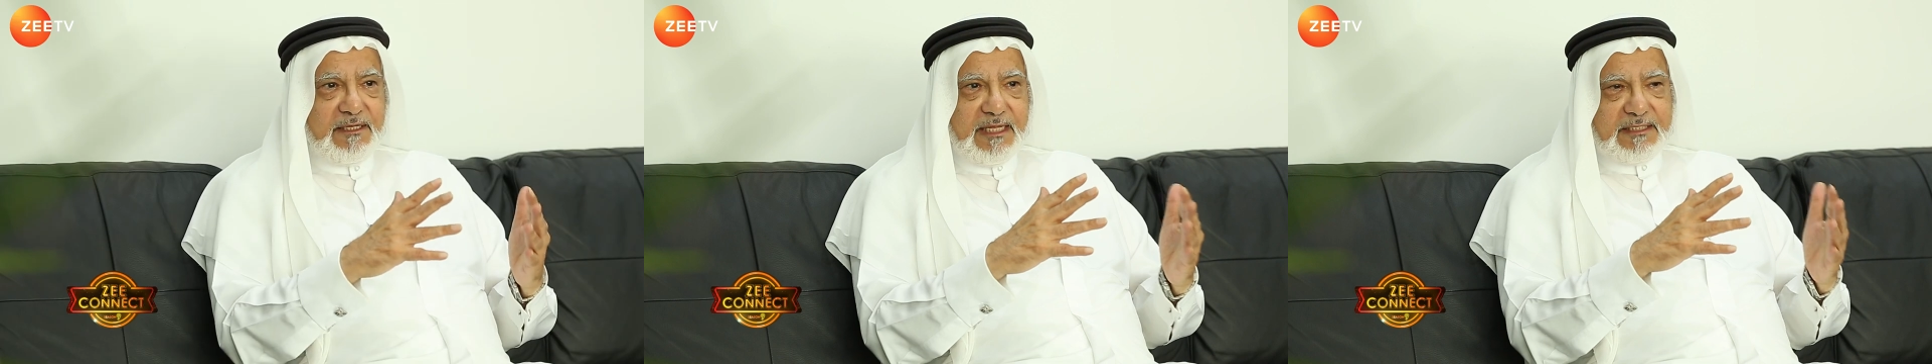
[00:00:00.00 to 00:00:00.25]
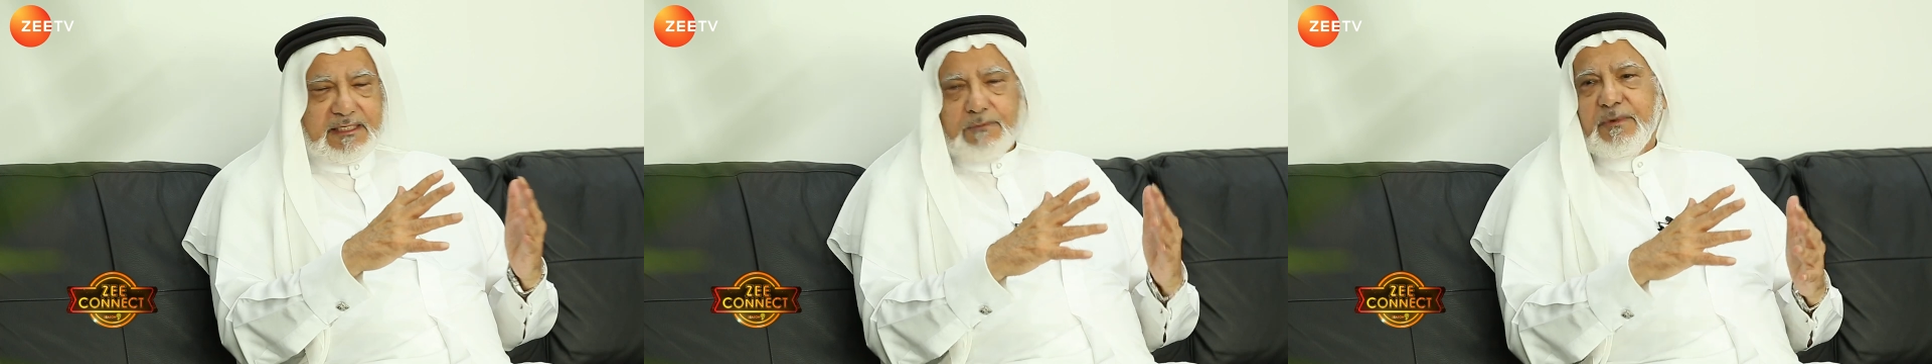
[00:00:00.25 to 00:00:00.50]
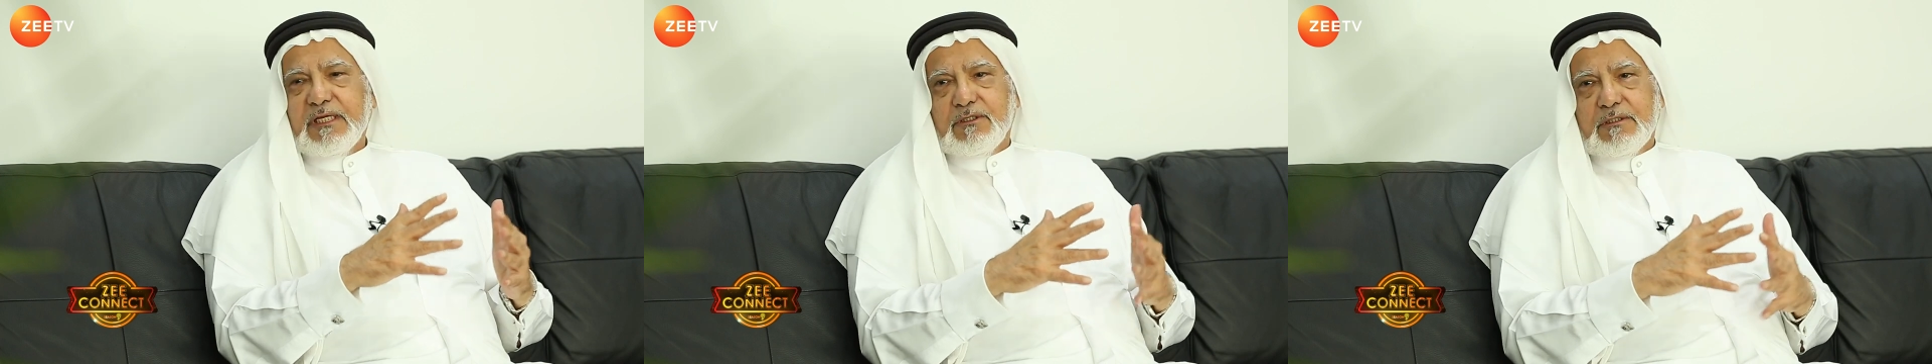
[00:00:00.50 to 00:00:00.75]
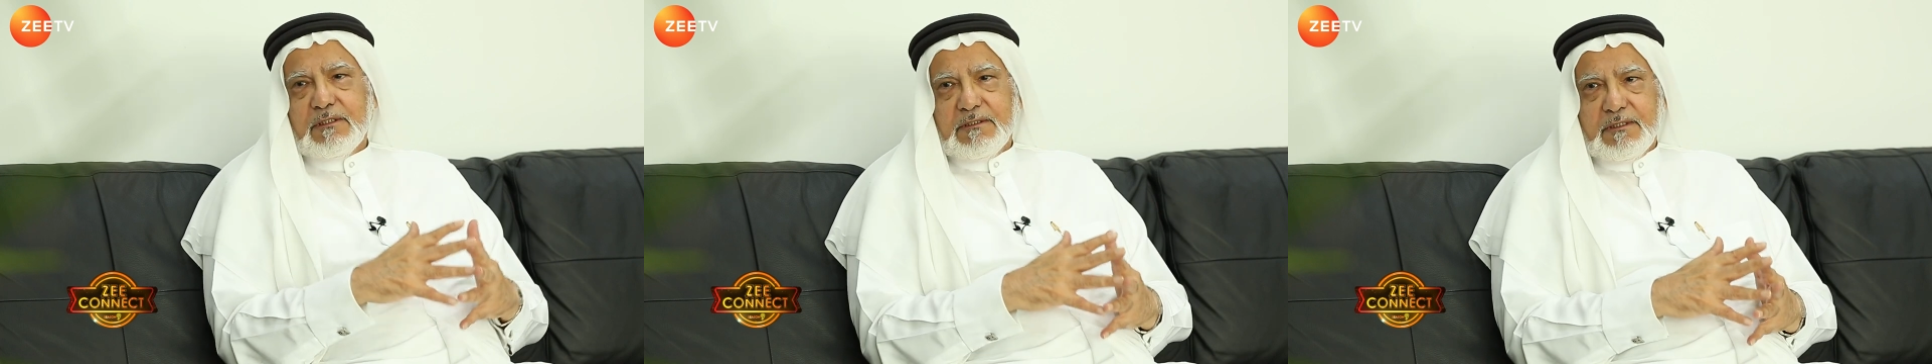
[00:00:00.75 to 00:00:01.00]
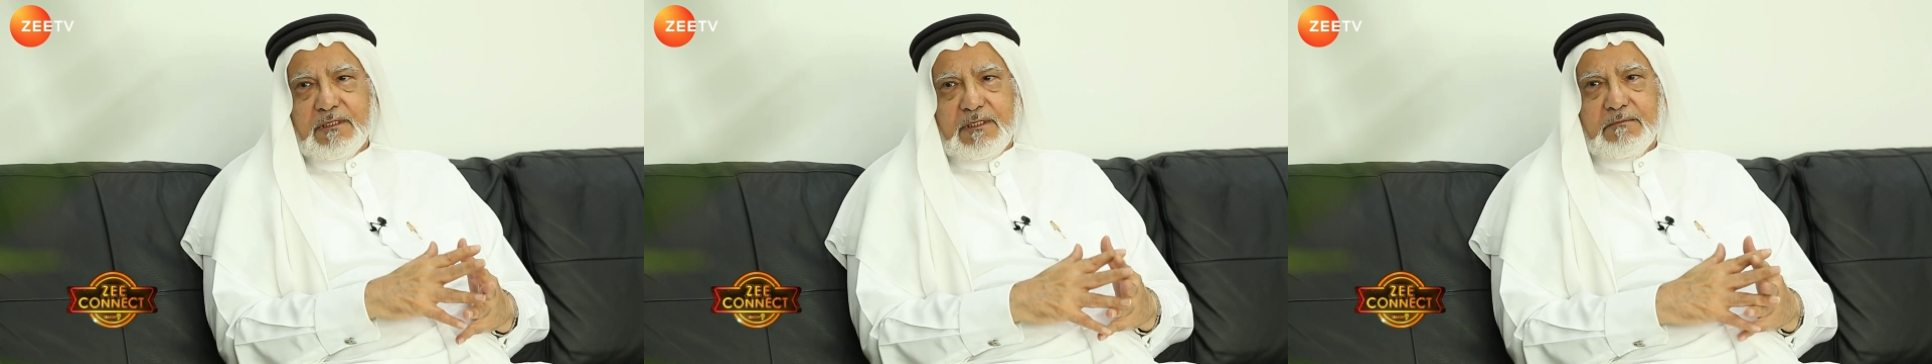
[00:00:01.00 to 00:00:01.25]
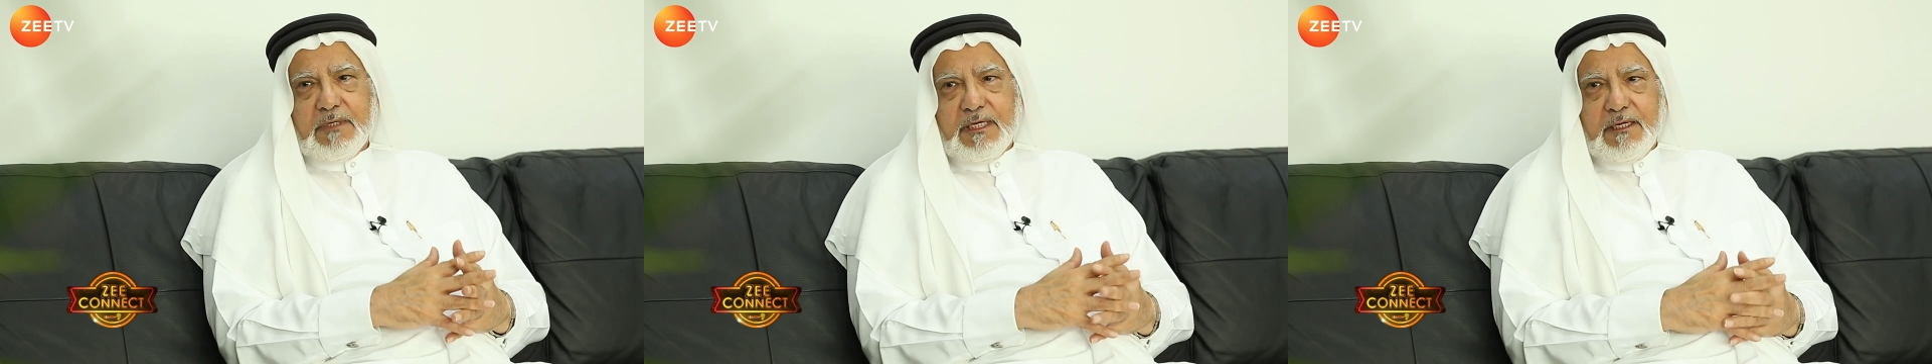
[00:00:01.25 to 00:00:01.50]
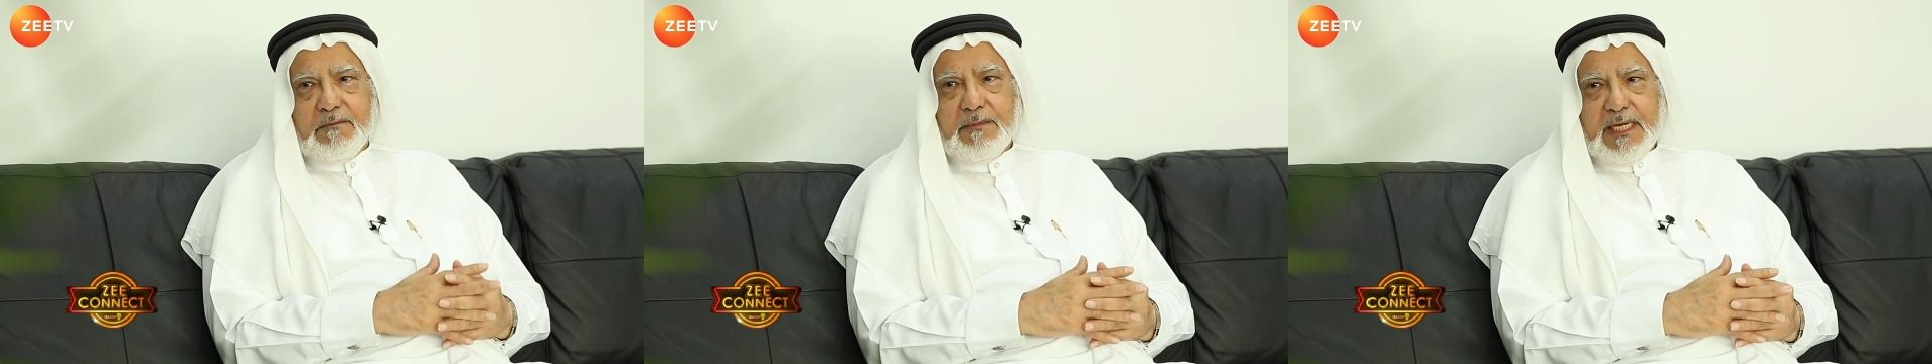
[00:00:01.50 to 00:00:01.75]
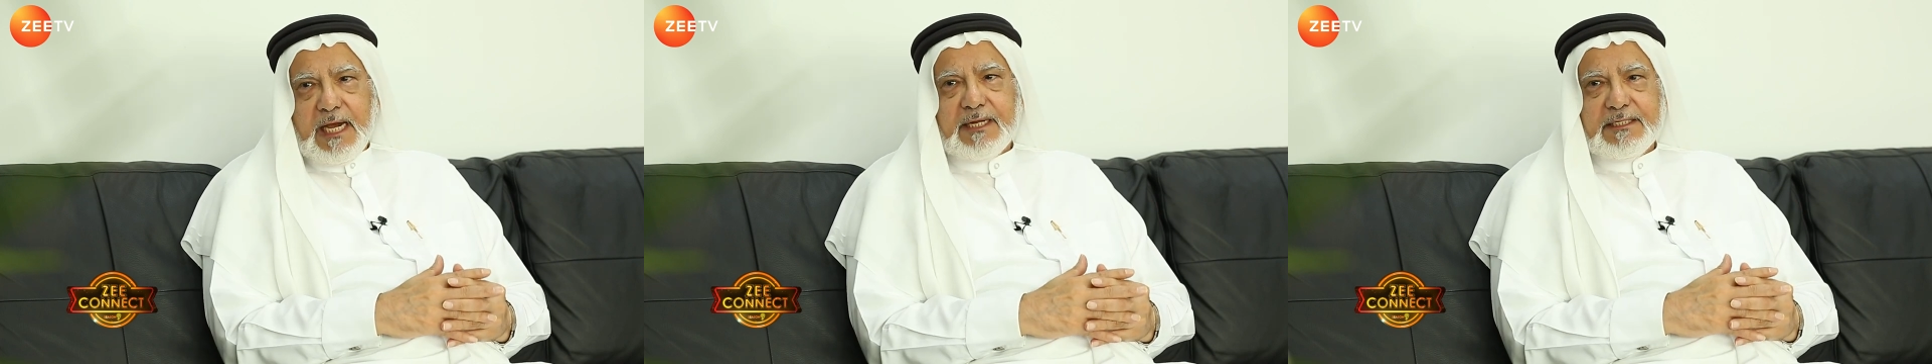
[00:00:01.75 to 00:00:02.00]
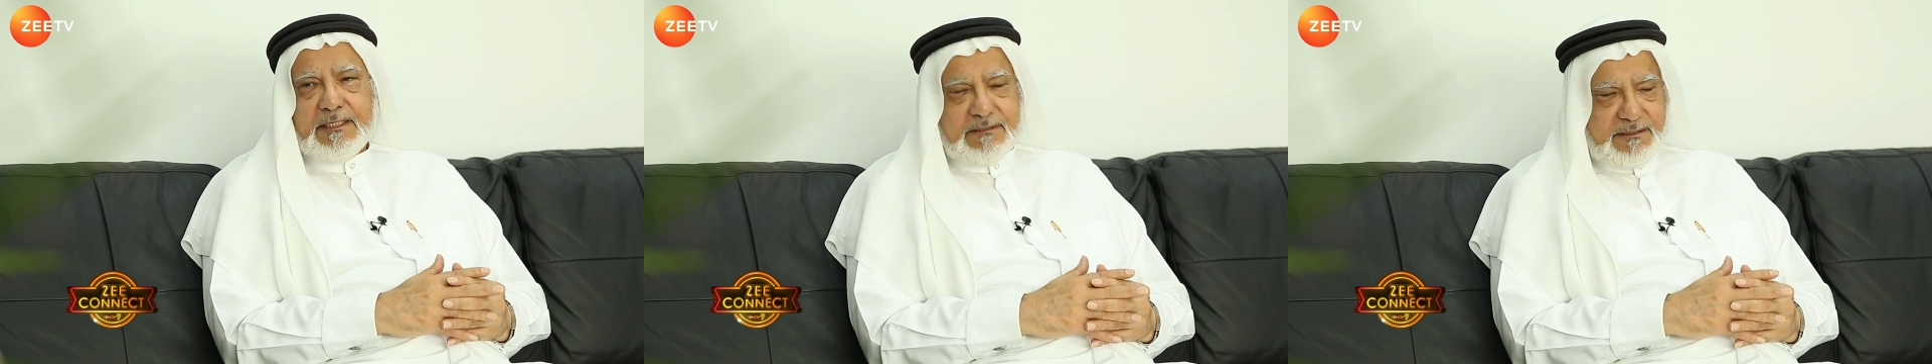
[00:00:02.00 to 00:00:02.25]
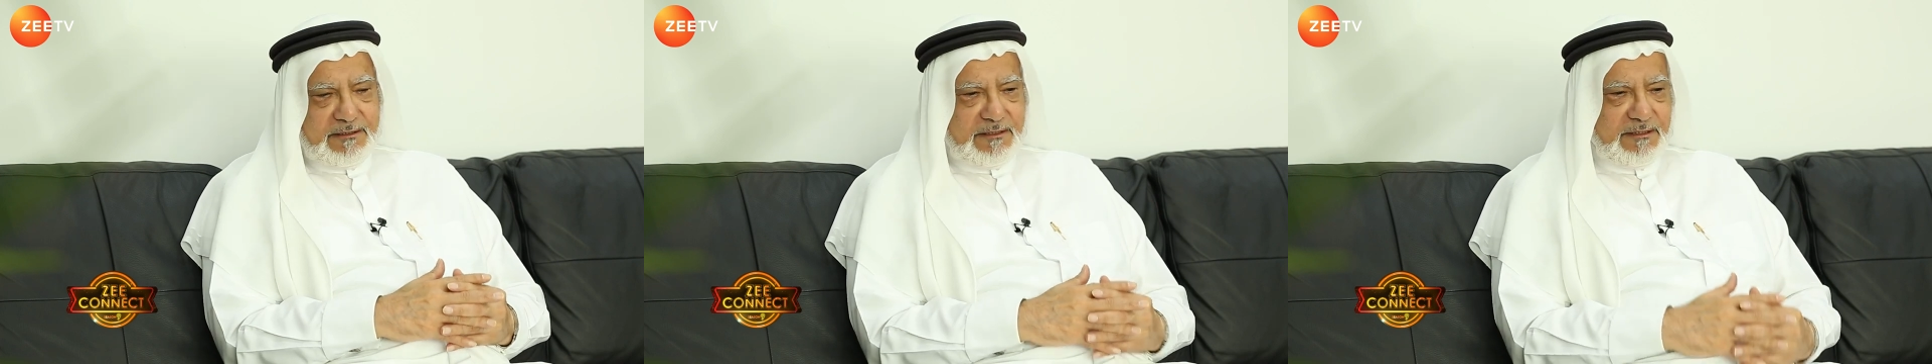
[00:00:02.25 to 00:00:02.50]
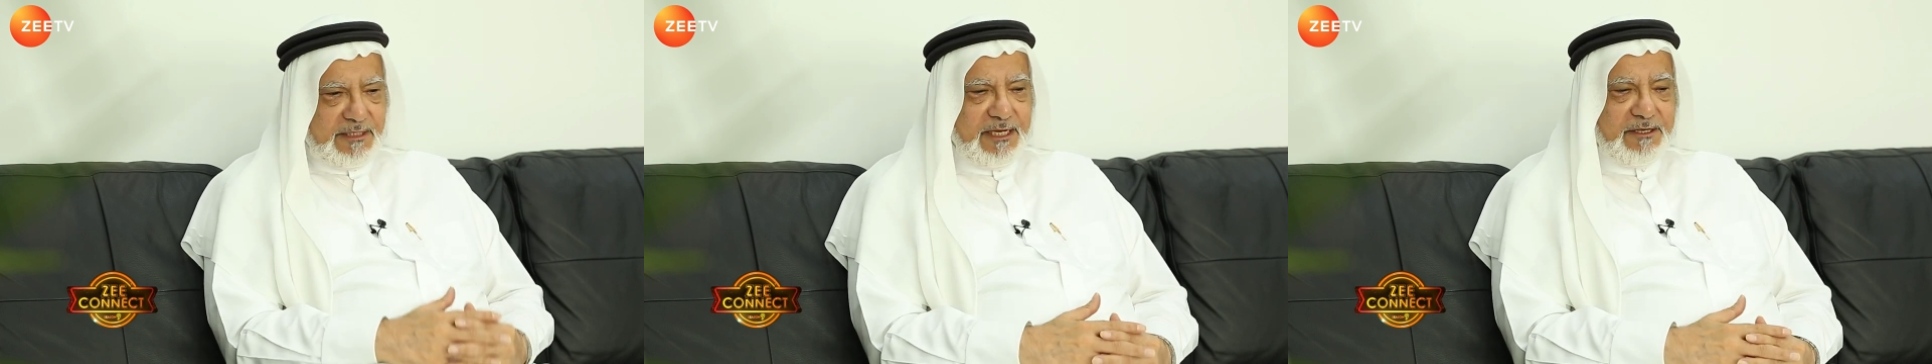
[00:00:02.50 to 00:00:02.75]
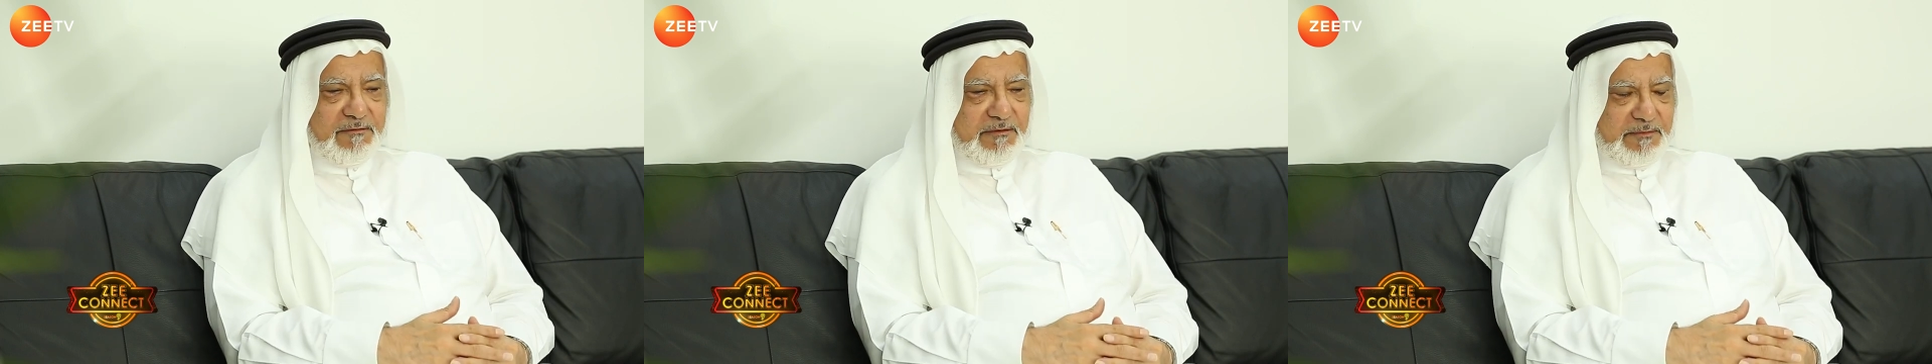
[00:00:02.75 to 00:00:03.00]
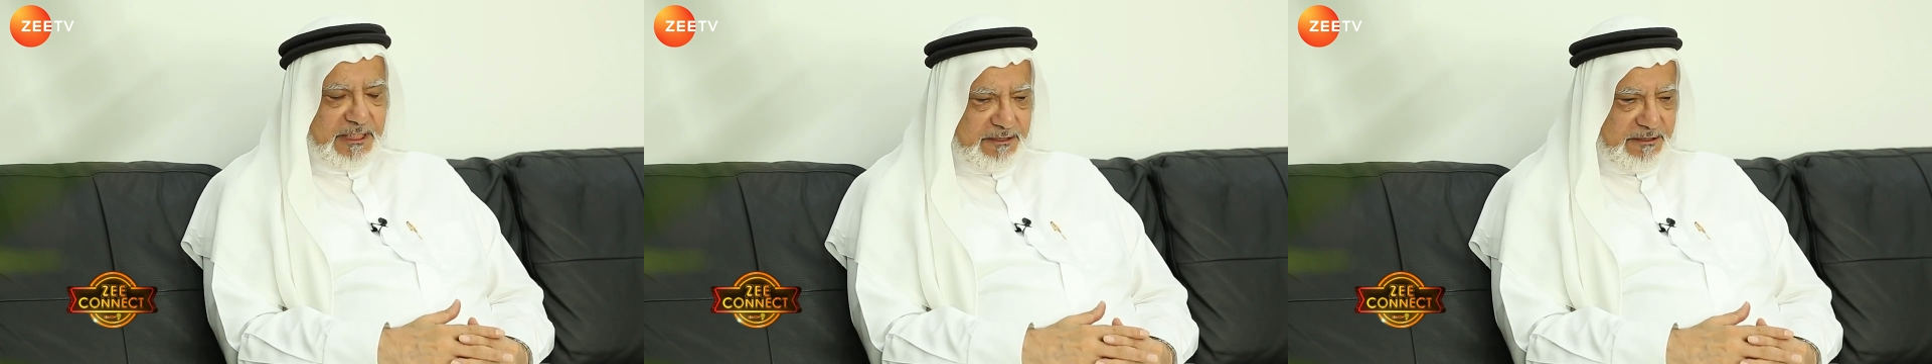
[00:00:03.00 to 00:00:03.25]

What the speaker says: that went behind it. Thank you very much.